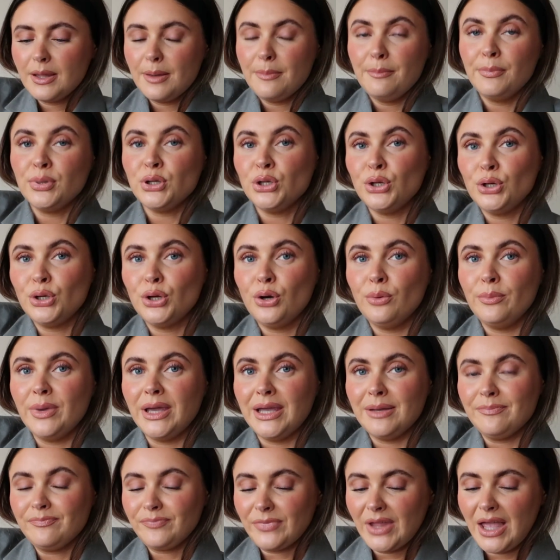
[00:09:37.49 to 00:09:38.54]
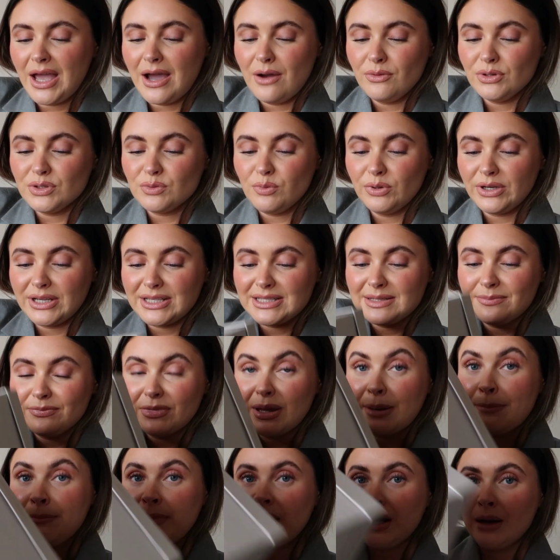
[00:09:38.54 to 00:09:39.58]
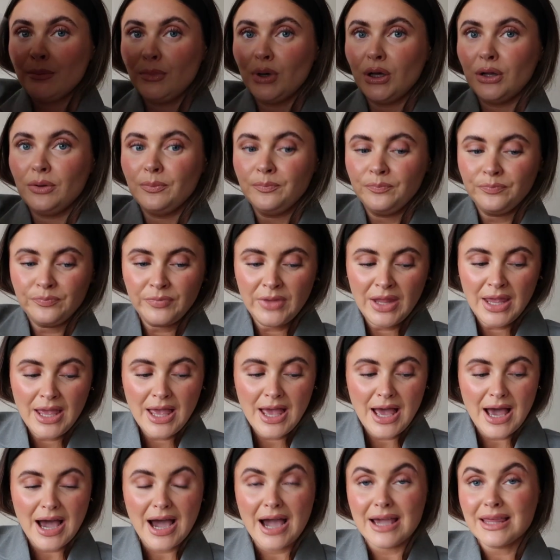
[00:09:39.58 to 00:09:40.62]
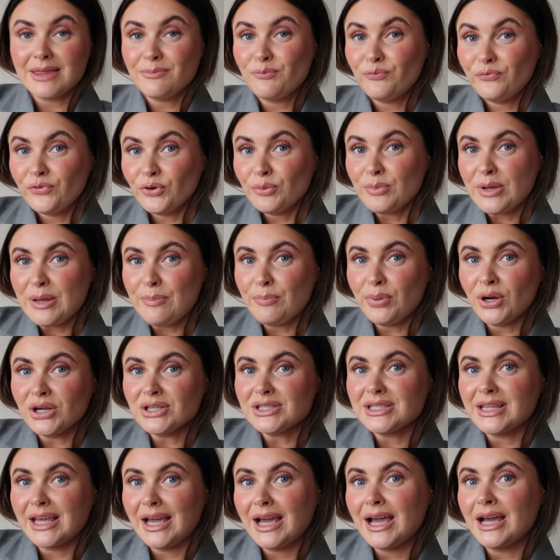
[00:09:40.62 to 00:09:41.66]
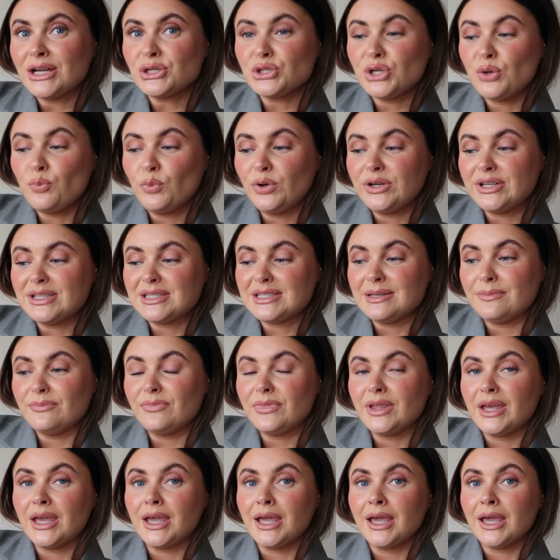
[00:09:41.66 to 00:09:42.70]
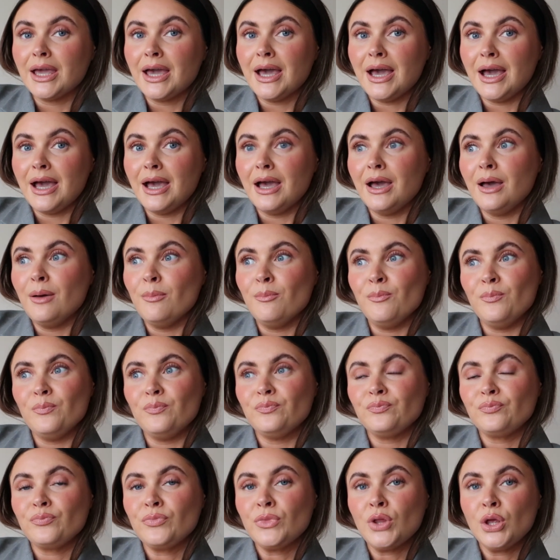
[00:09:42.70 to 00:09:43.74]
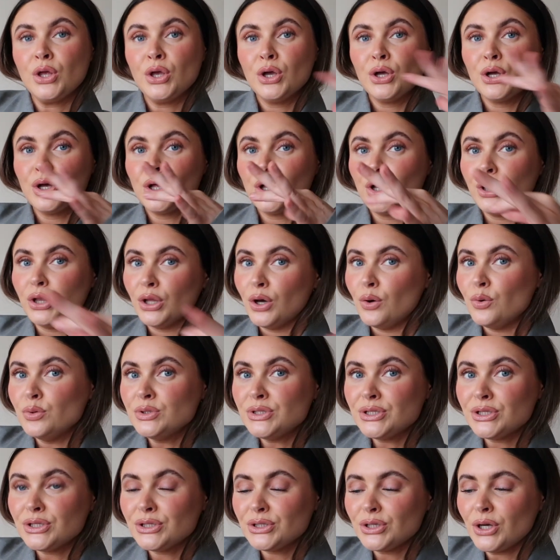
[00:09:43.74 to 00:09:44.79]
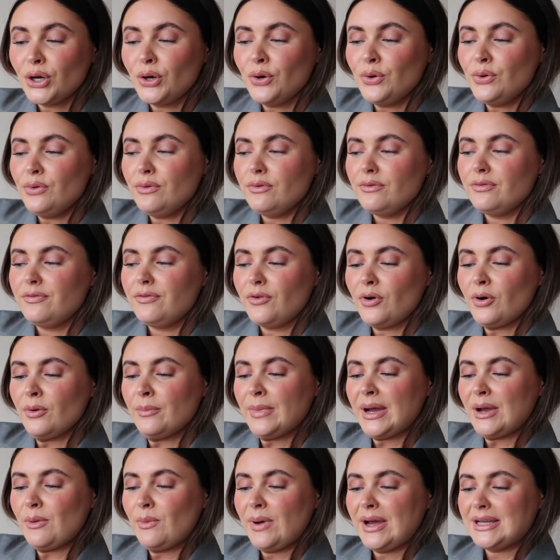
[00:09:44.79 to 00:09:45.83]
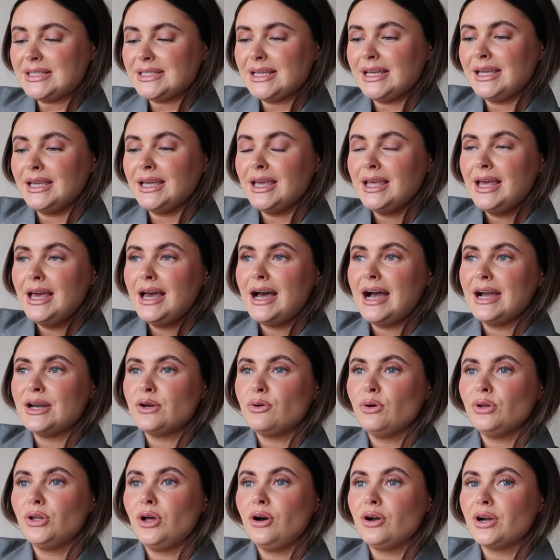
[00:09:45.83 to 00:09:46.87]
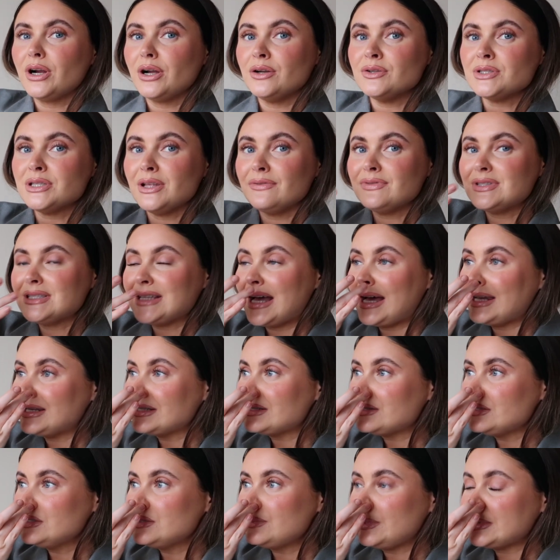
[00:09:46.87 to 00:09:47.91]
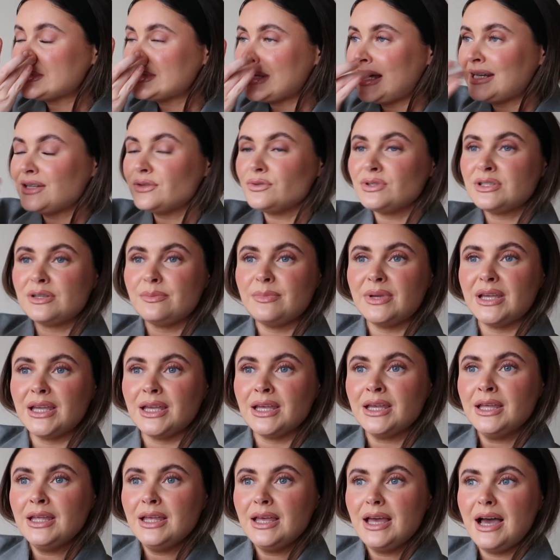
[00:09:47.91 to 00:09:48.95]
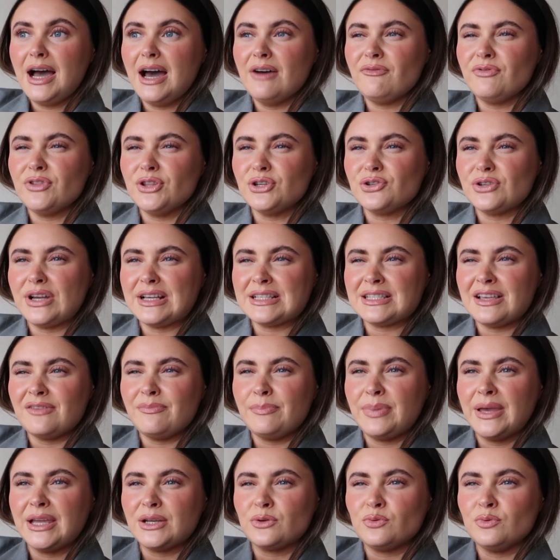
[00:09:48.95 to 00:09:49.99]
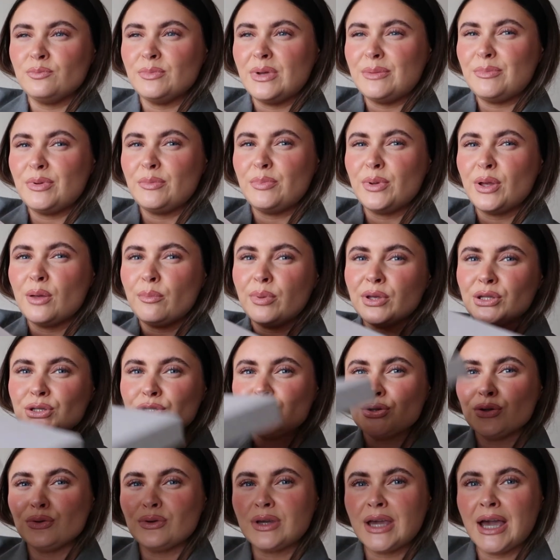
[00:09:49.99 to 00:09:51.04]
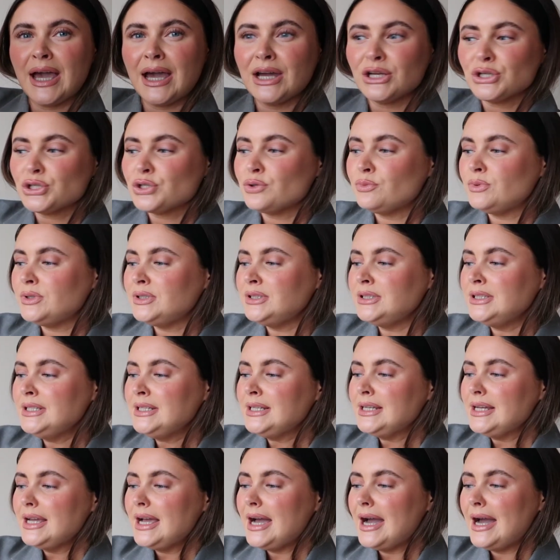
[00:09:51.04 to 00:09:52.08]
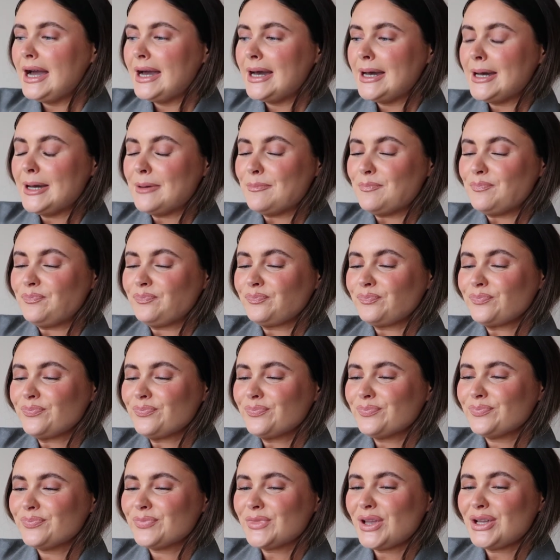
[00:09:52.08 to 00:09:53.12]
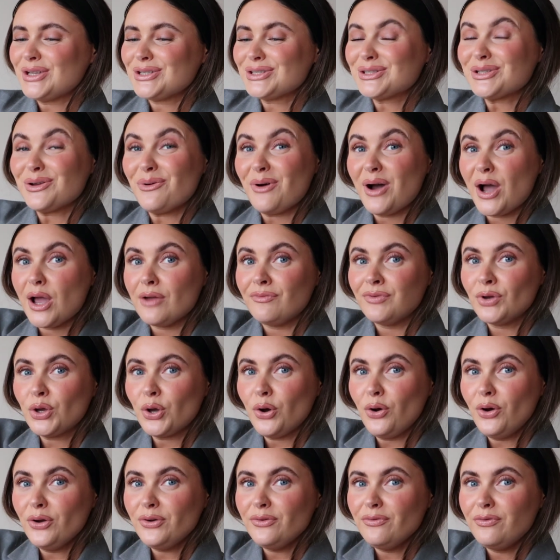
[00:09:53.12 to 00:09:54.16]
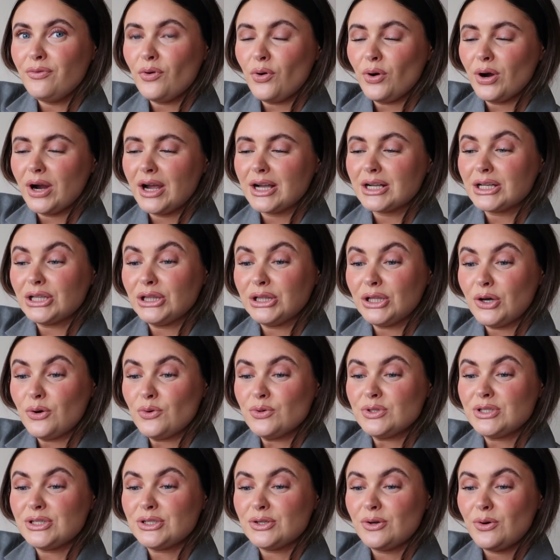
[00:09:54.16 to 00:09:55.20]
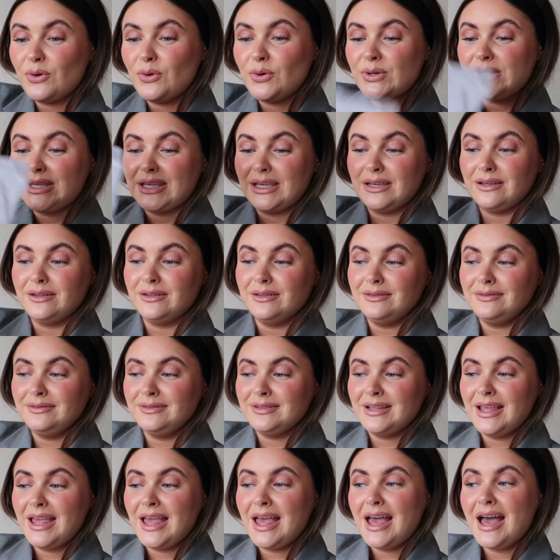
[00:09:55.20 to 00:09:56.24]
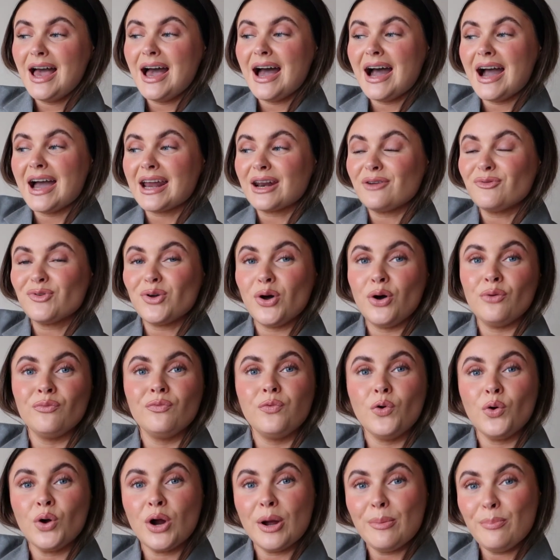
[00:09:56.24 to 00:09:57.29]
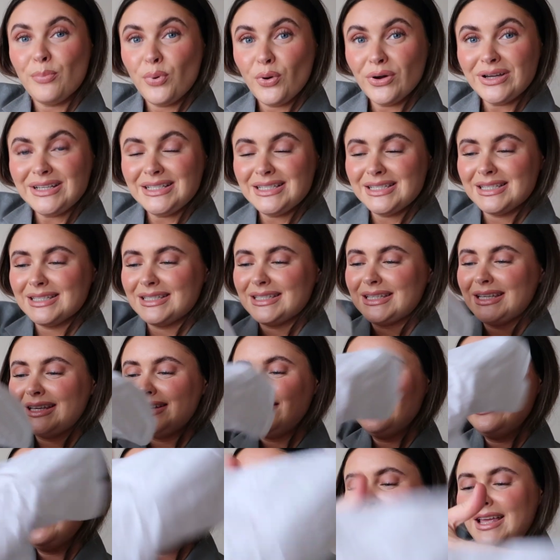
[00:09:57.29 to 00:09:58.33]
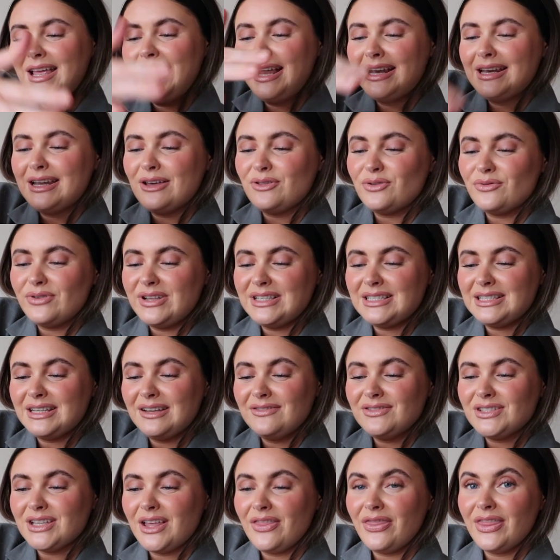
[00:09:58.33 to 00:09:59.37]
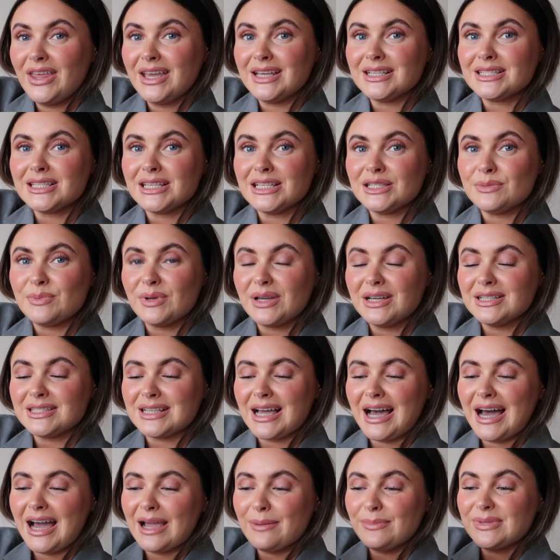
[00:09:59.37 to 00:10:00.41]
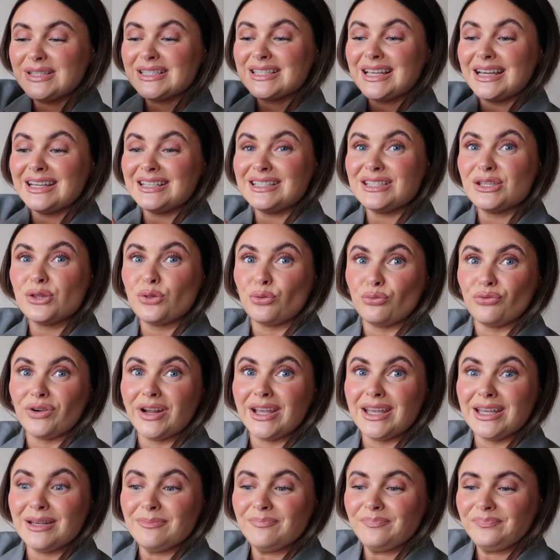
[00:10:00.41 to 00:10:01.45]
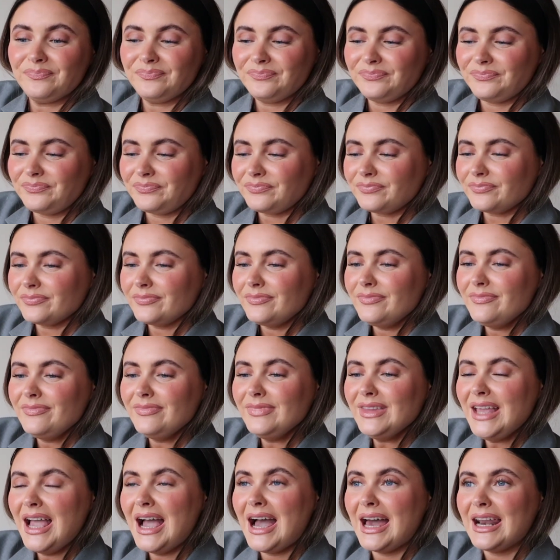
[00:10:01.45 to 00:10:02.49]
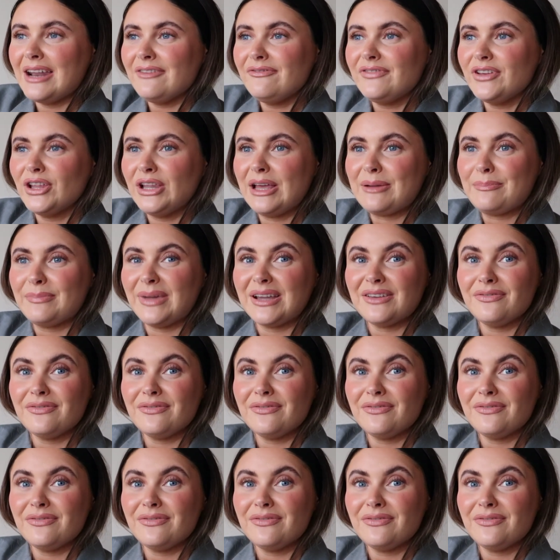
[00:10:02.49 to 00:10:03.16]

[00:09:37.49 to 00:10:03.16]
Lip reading: But you know me, I was wanting something minimal. For me personally, I actually wanted something closed toe for my wedding. I know a lot of girls love sandals, but sandals to me, and for the dress I picked, would maybe be a bit too casual. So I've gone for a closed toe heel, and I've gone for a pointed heel. Now the reason I've done this is because I'm a size 3 and I feel like my